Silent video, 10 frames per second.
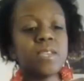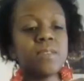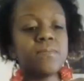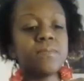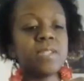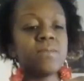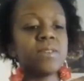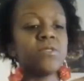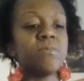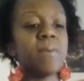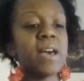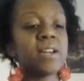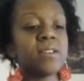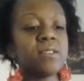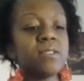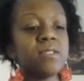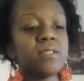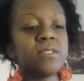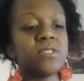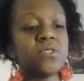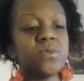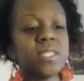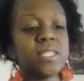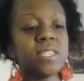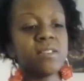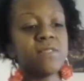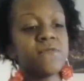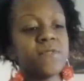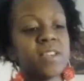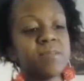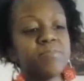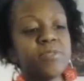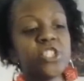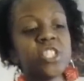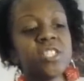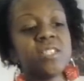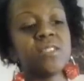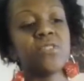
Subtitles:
Okay, now I go back onto itself and push it